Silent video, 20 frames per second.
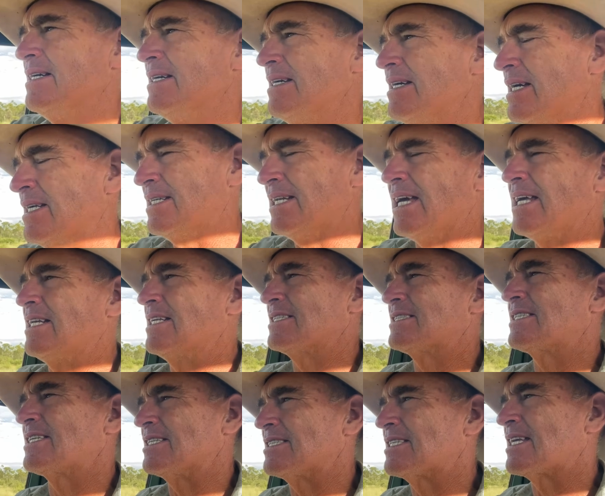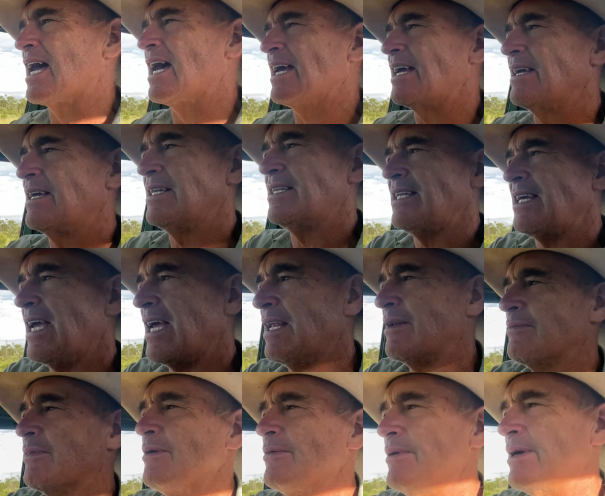And needless to say, in the end
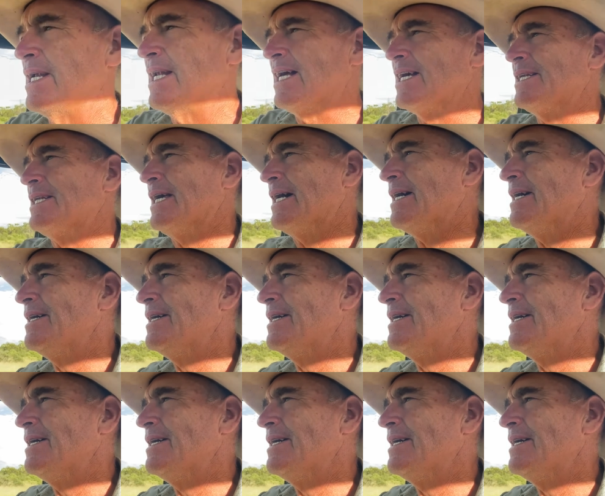we went under.